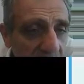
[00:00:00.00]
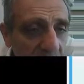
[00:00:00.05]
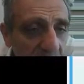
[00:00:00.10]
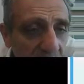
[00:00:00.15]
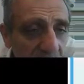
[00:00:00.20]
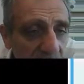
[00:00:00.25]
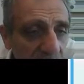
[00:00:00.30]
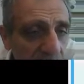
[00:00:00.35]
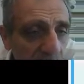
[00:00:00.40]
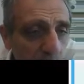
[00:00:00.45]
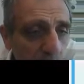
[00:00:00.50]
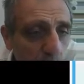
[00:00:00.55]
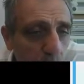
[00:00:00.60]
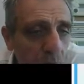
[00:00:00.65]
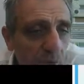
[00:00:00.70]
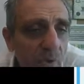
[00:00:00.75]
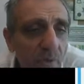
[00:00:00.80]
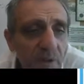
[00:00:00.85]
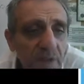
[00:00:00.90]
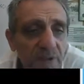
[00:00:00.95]
So we're
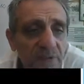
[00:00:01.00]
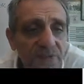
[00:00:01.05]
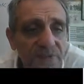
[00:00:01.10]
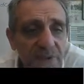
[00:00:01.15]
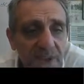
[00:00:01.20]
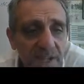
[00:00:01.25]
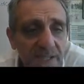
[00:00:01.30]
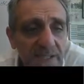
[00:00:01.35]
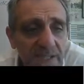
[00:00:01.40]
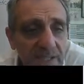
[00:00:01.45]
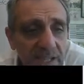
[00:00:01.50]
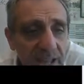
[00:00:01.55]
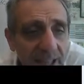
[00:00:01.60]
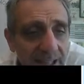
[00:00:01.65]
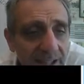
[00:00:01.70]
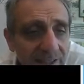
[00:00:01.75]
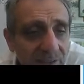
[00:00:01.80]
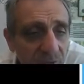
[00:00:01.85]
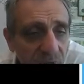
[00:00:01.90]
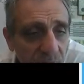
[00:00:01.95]
going to fix the
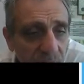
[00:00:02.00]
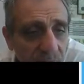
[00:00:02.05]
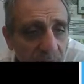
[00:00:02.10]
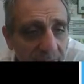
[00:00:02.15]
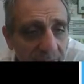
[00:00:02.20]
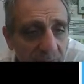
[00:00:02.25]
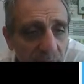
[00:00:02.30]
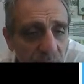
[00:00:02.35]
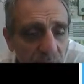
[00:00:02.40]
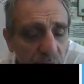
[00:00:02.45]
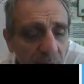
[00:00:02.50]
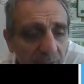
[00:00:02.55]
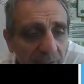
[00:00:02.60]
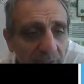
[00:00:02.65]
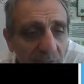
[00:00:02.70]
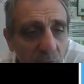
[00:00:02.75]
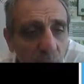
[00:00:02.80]
answer by subtracting